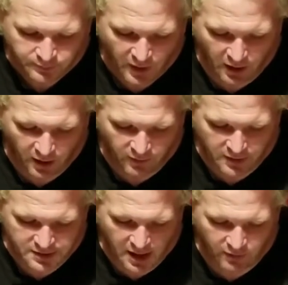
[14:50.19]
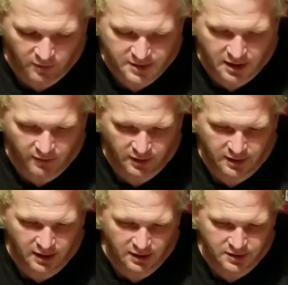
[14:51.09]
styrofoam is covered,
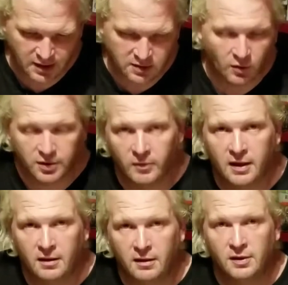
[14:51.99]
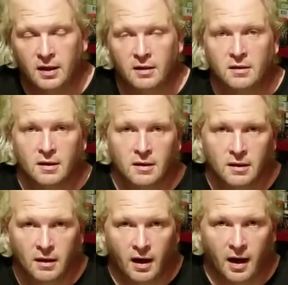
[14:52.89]
because the toluene in the
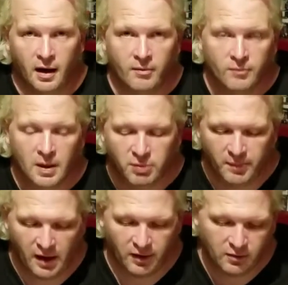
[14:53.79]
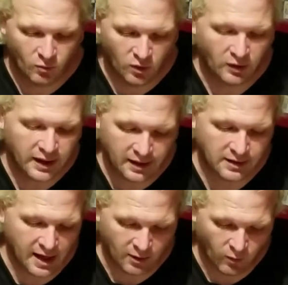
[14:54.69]
propellant will eat
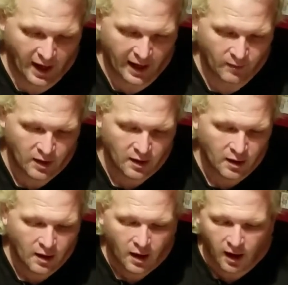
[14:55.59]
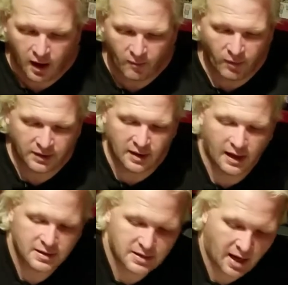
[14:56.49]
that away. But the
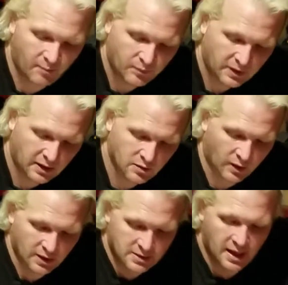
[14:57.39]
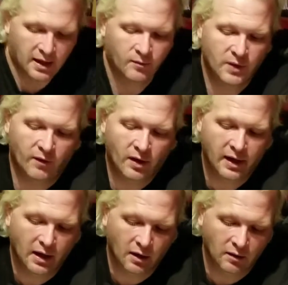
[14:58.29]
next step is we're going to take, and I've already
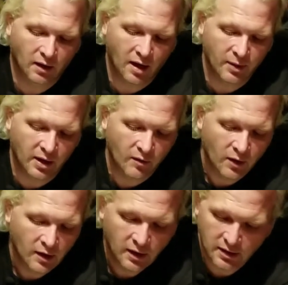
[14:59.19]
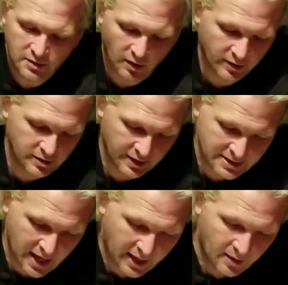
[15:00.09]
got a little glob here, usually just going to
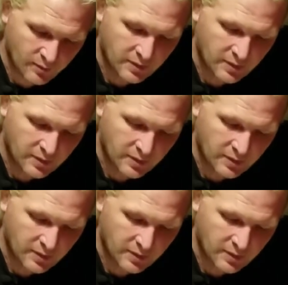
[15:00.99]
take it